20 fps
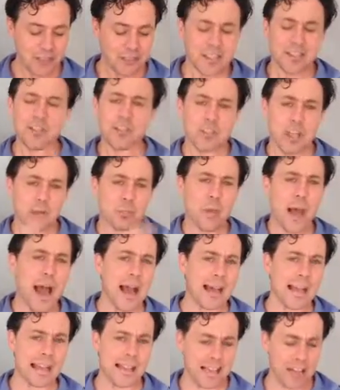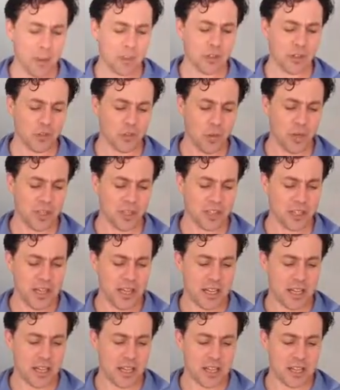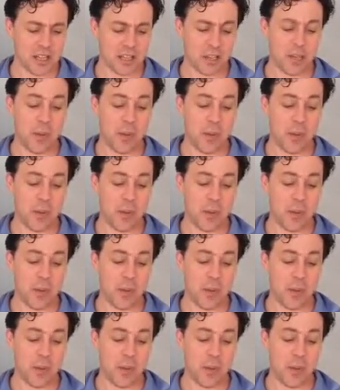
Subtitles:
Let's check back in a couple of weeks to